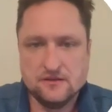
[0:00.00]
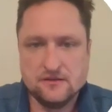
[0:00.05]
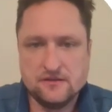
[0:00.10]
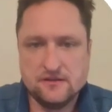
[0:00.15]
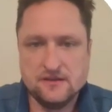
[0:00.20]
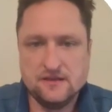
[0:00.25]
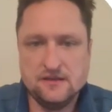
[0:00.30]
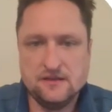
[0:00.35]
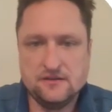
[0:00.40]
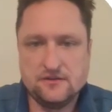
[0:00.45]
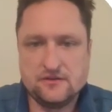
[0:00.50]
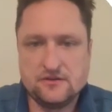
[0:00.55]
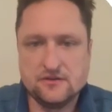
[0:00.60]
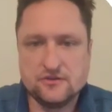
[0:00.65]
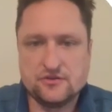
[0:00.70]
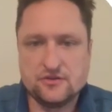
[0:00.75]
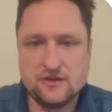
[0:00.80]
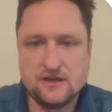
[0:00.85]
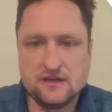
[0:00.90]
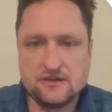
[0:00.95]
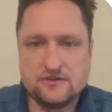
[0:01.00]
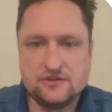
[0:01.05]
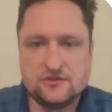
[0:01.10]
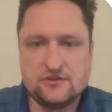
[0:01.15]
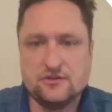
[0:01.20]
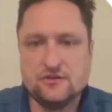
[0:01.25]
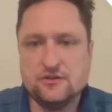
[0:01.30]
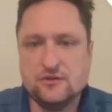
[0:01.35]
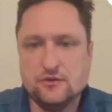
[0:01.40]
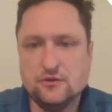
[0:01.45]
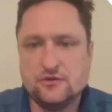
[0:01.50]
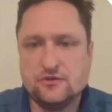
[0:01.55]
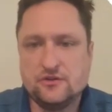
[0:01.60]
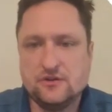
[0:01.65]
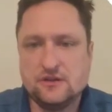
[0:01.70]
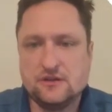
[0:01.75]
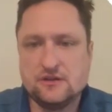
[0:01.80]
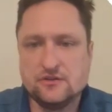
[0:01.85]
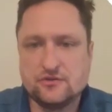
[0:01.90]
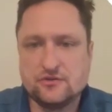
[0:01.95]
These contractions are
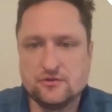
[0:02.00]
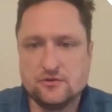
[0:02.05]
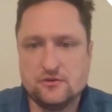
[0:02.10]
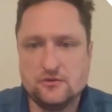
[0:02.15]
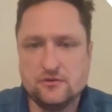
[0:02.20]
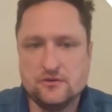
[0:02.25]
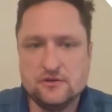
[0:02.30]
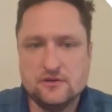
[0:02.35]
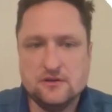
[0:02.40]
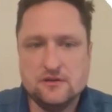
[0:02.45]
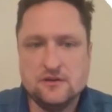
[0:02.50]
usually controlled